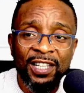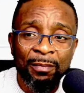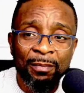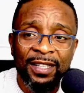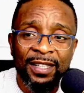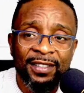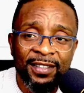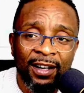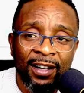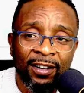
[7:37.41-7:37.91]

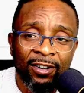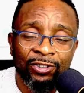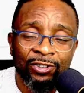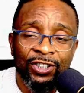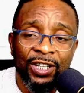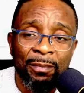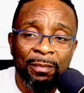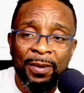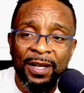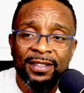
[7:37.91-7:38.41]
better country,
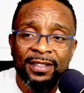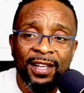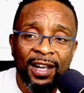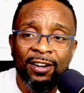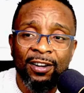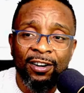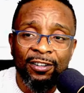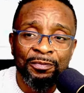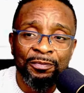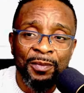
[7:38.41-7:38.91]
a better
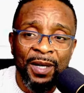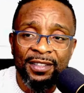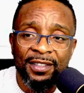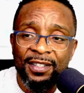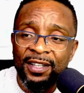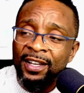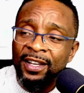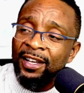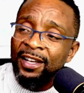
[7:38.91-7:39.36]
government.